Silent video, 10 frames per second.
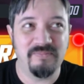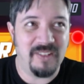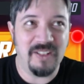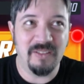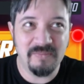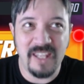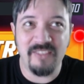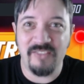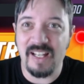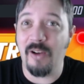you know, they
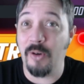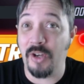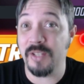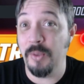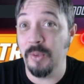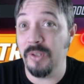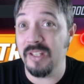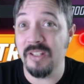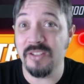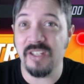can find out how awesome he really is.